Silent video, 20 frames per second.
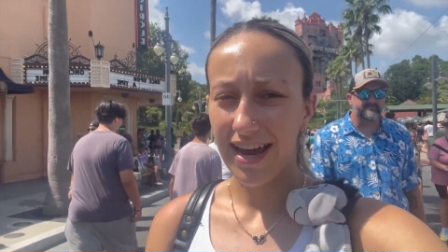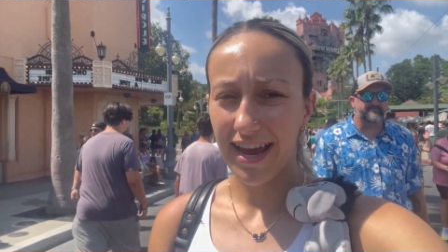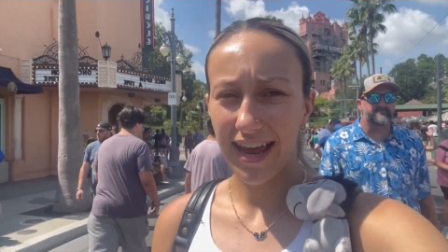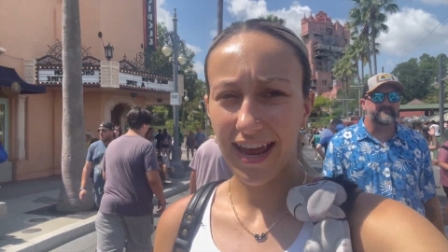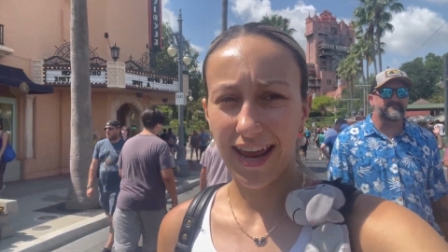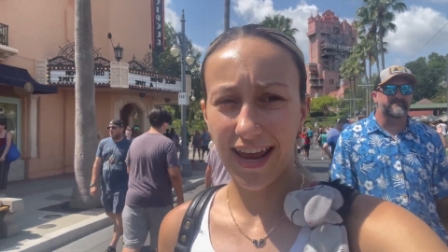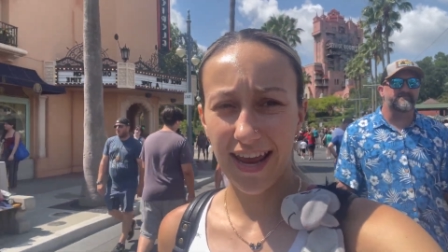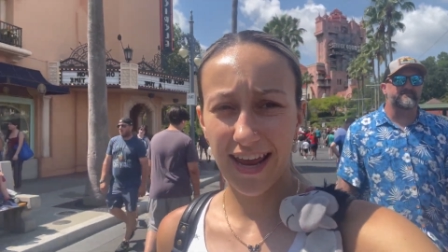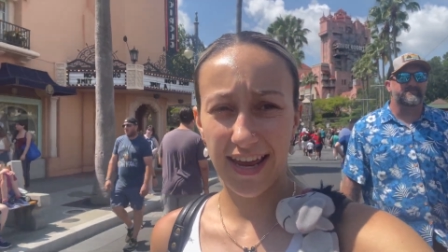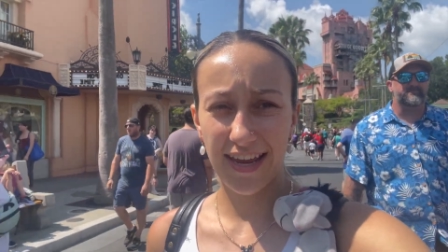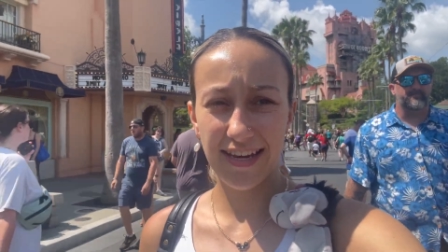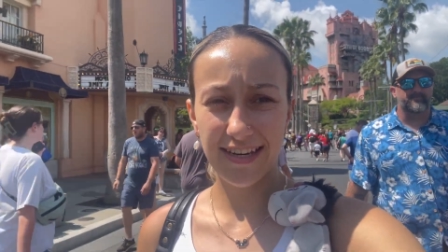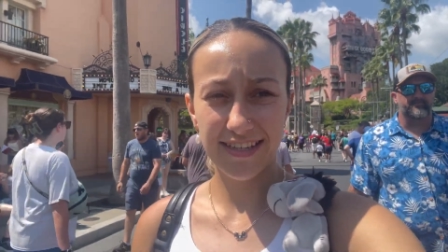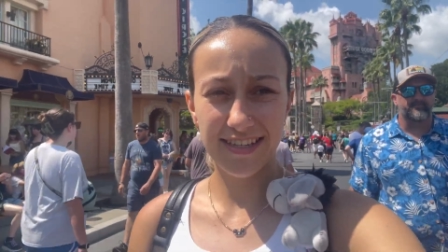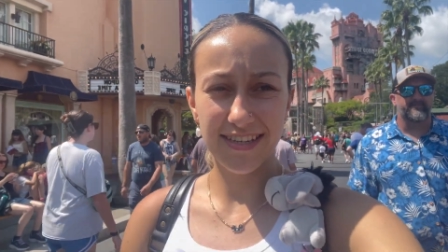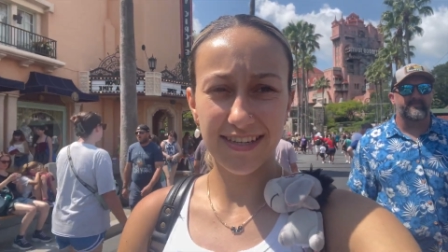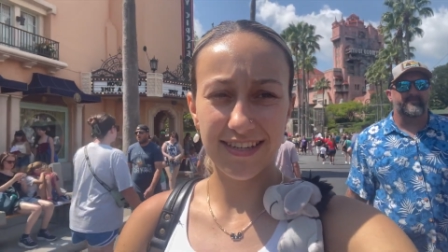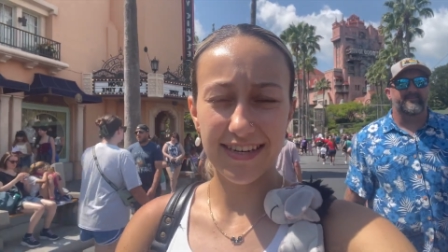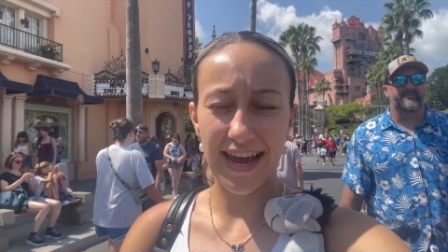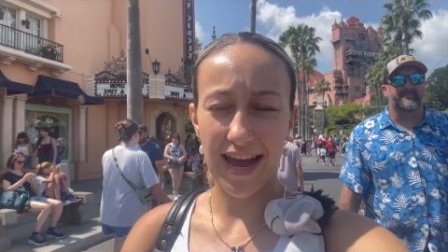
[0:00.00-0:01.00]
and
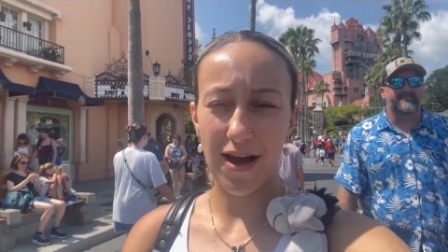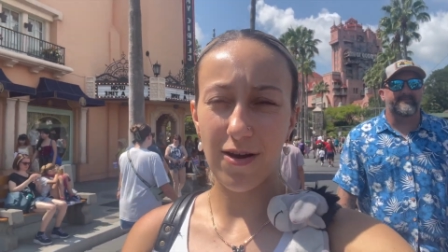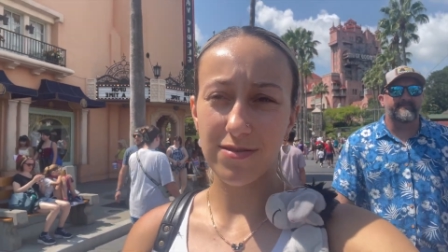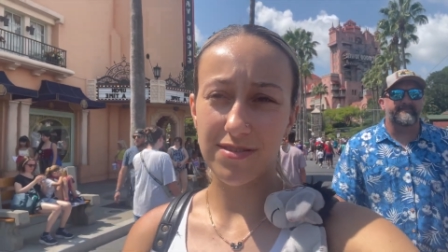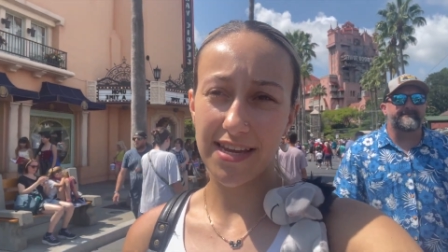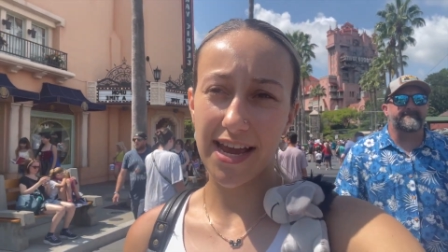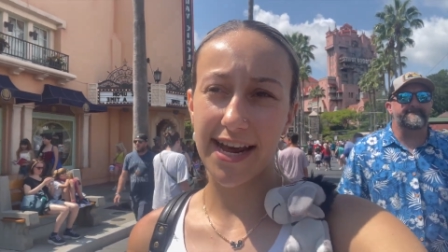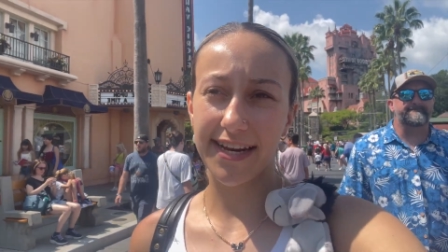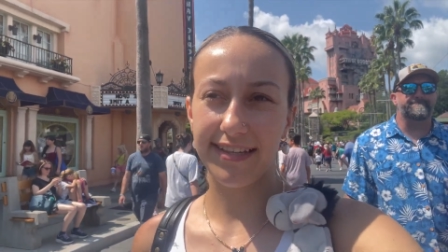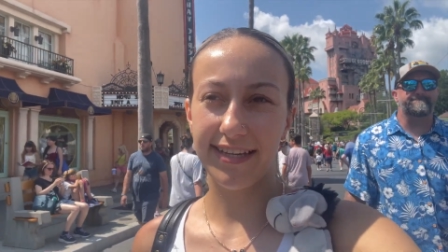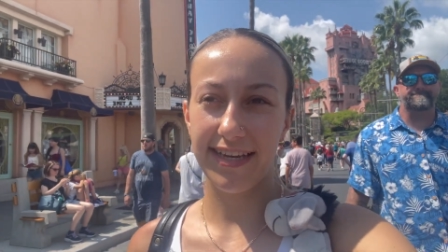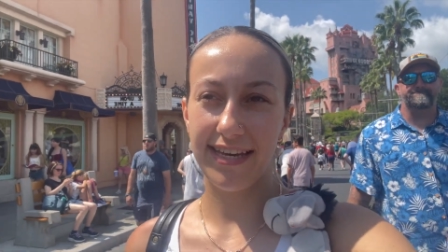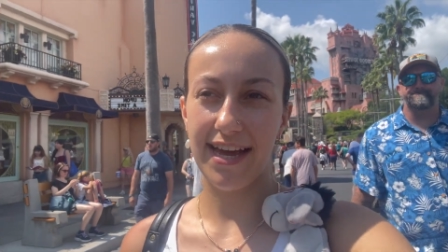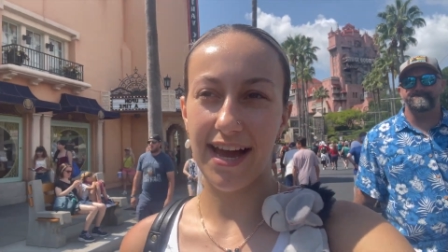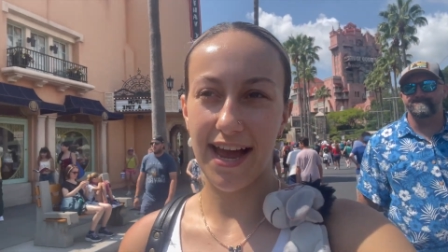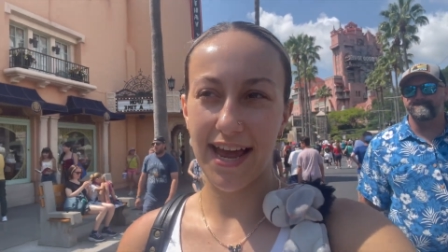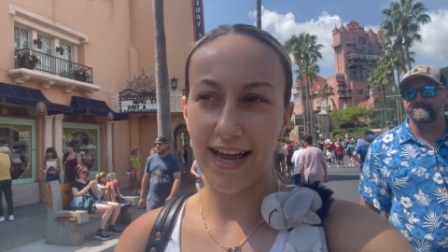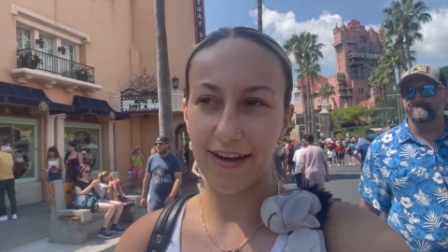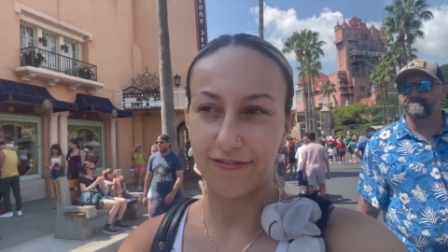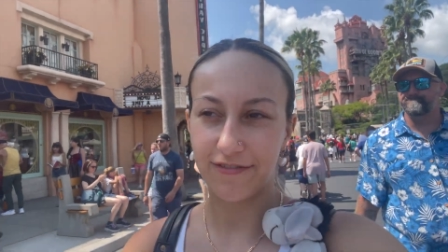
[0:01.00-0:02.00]
now sadly
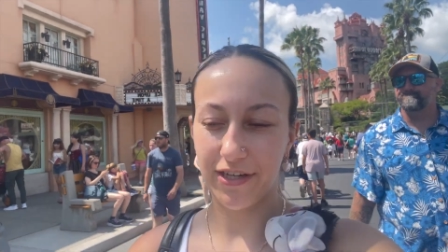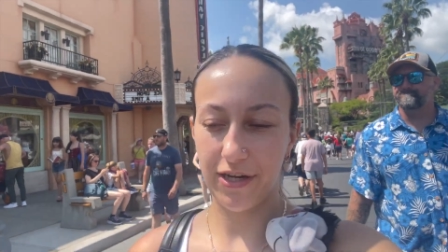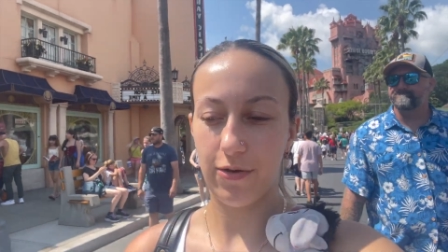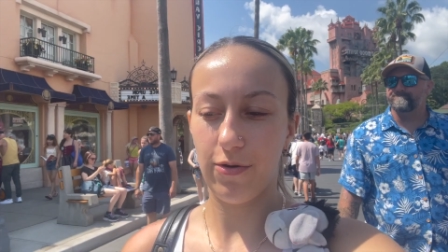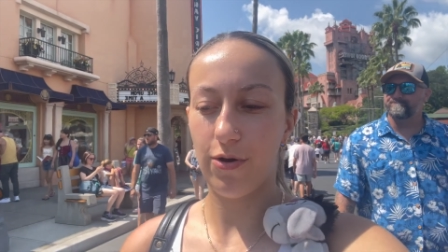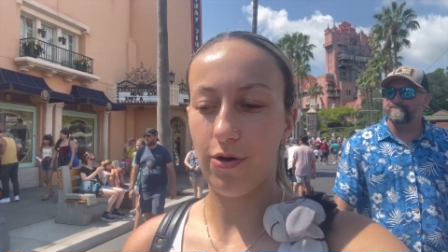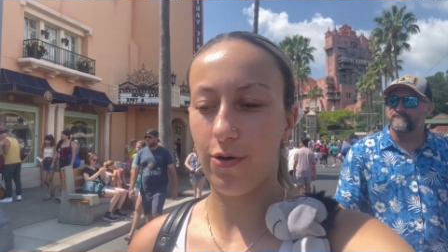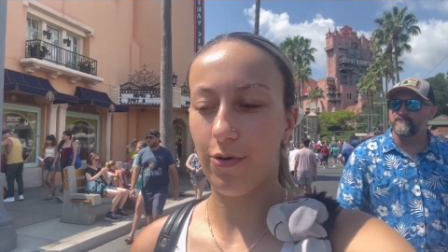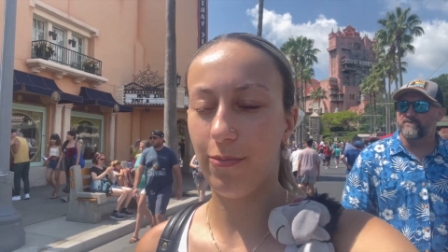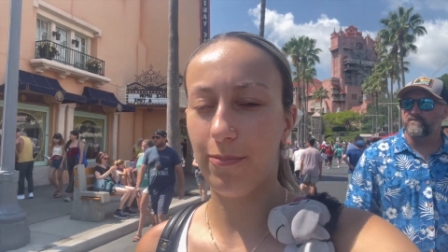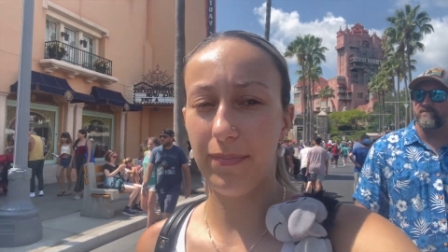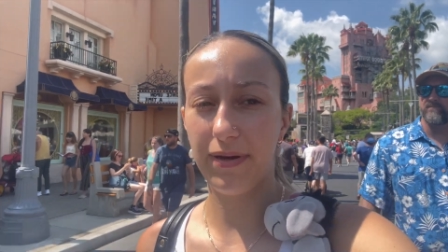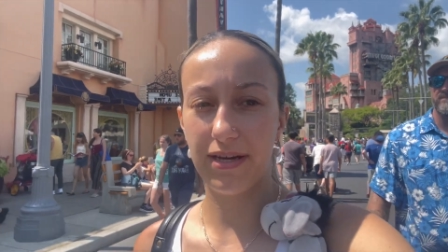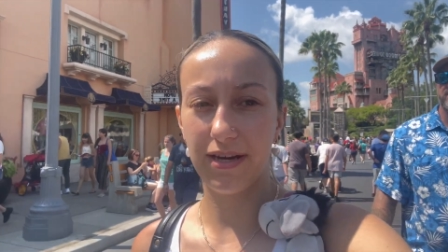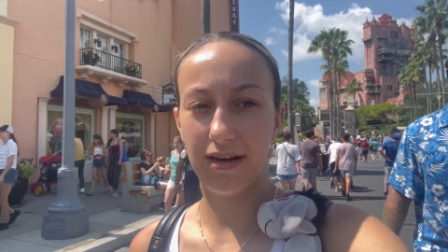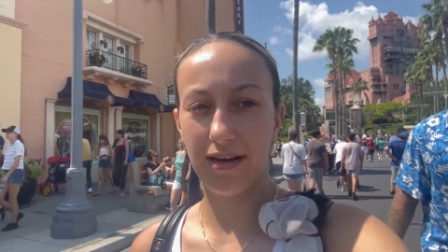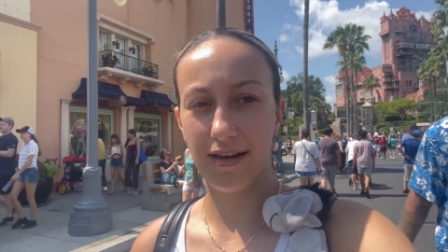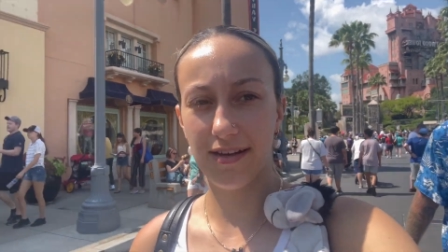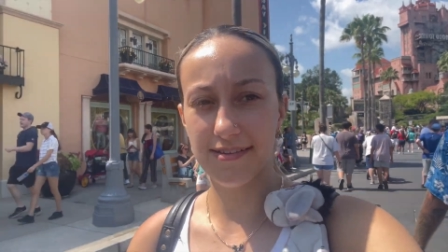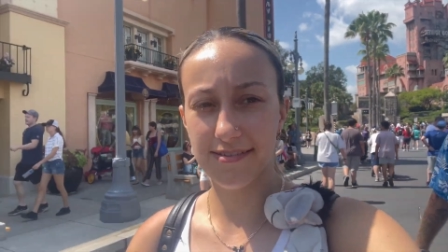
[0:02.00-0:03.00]
I have to go home
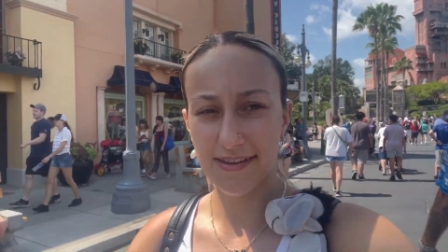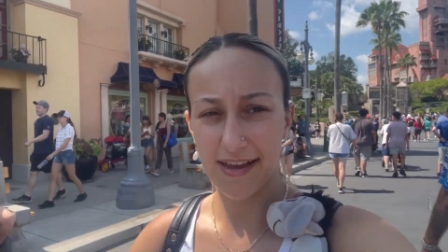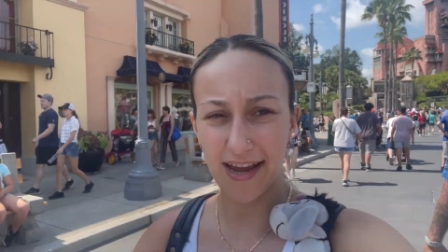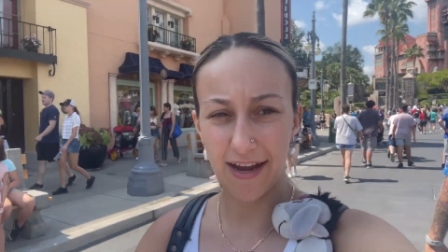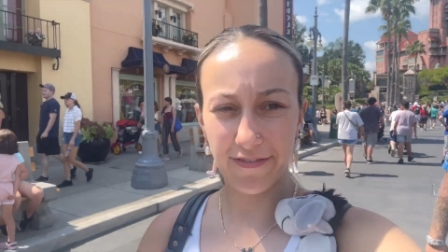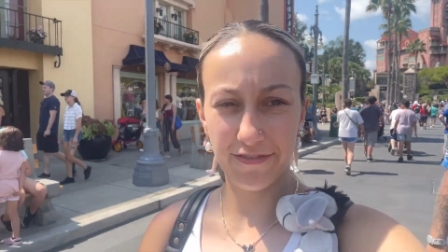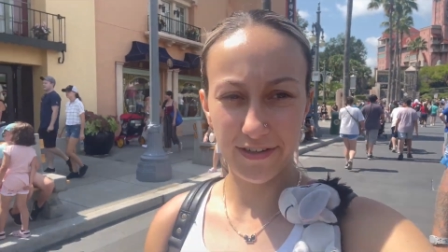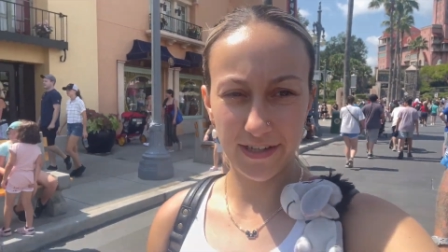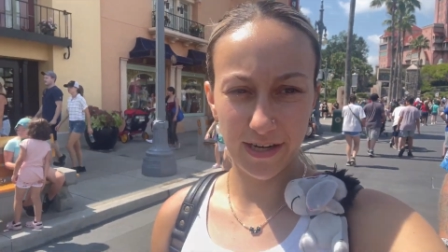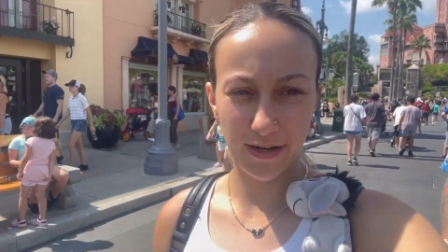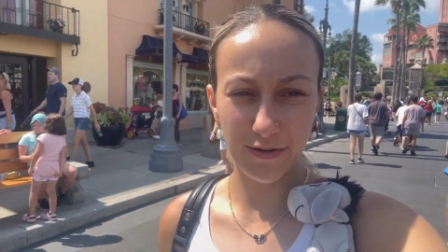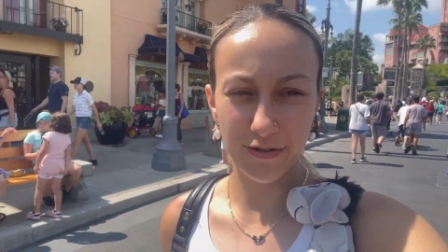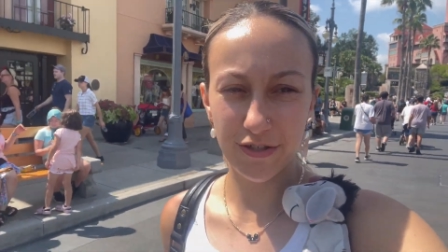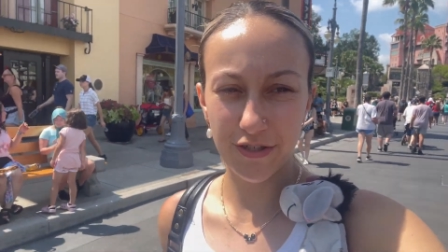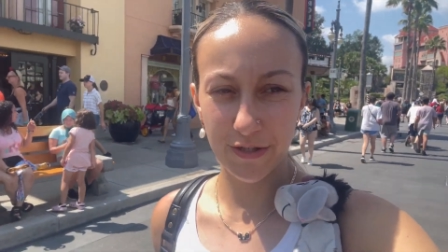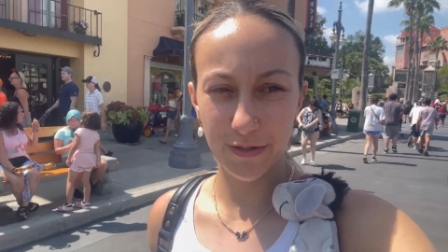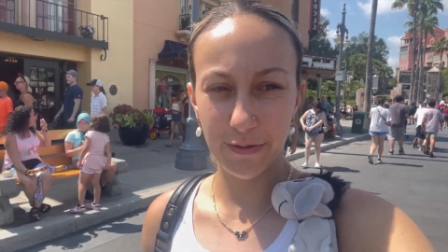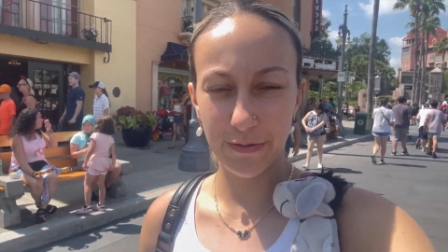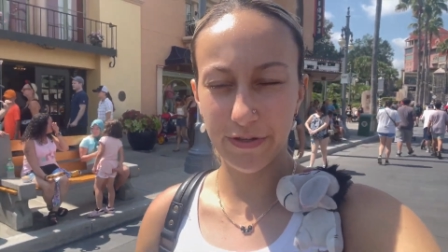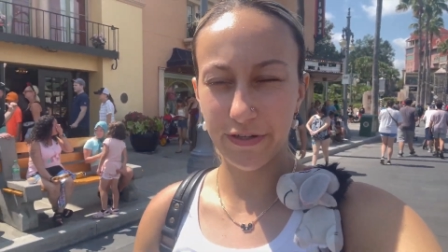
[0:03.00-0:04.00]
because I have to go
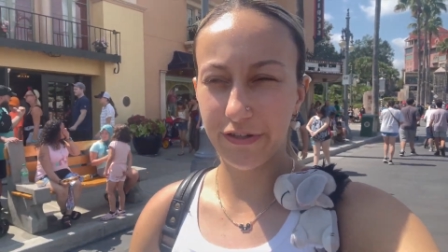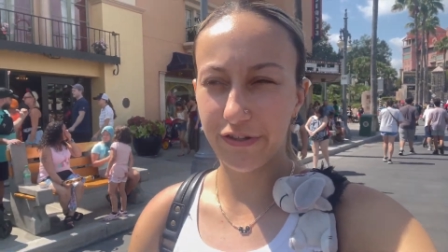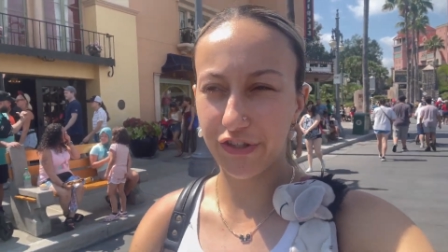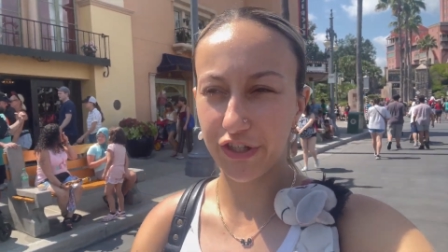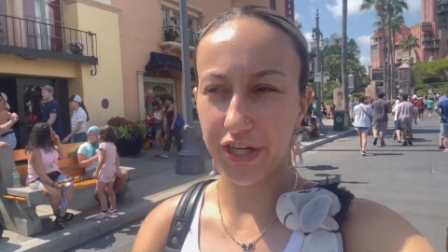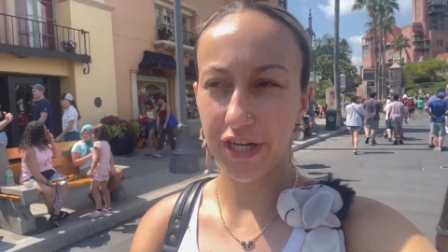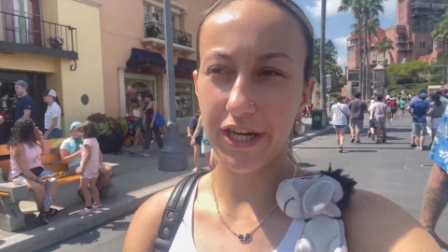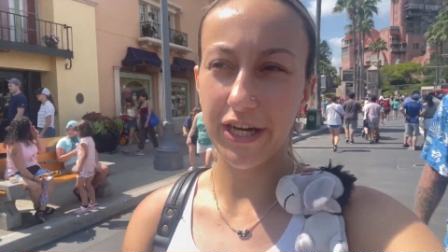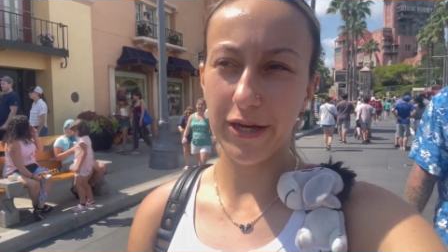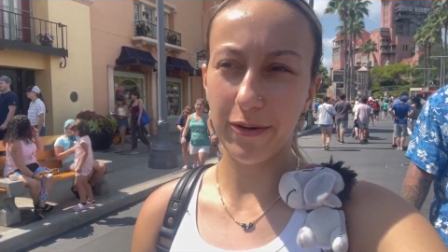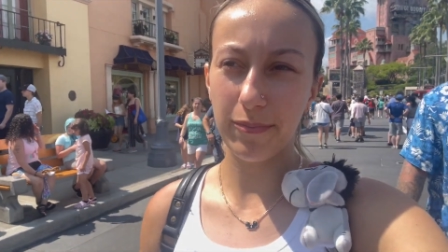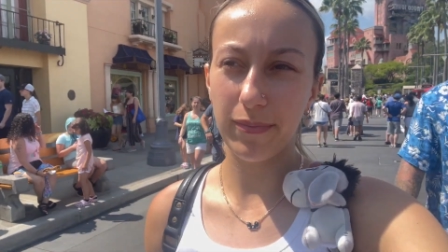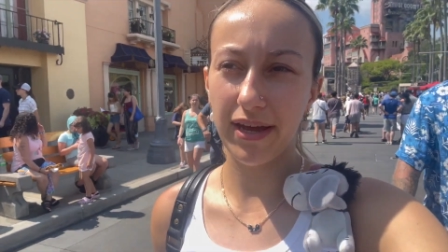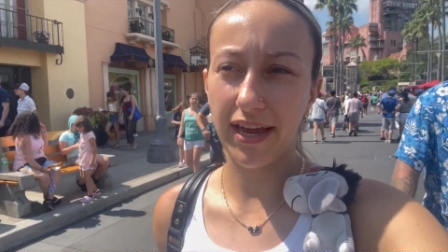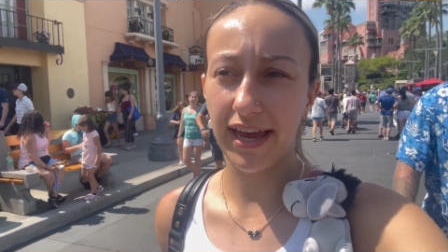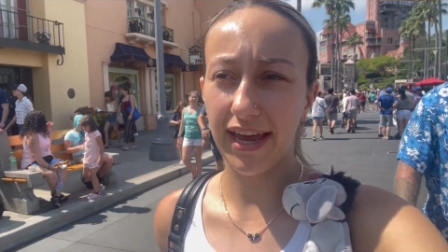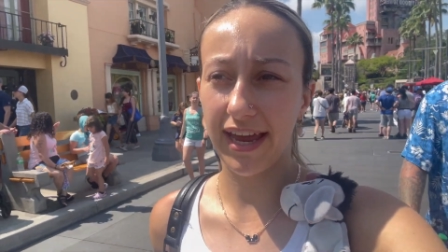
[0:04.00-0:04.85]
to the gym